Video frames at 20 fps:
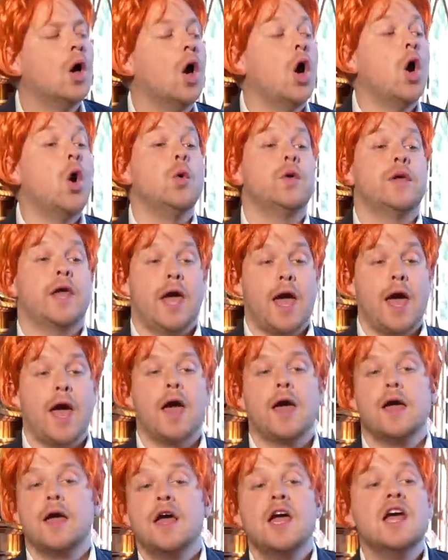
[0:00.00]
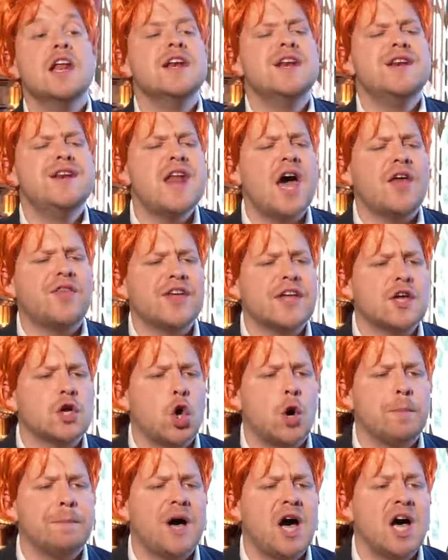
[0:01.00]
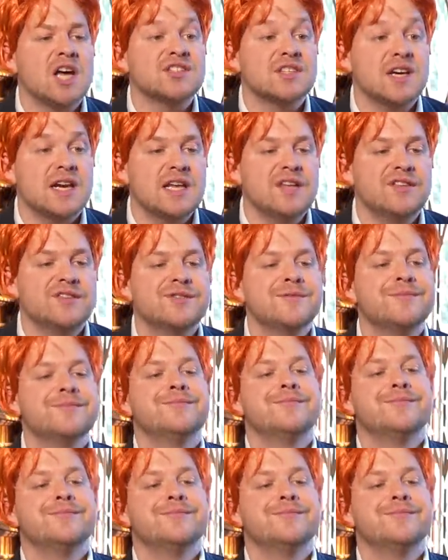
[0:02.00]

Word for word: Oh, yeah. Nothing got past Liz.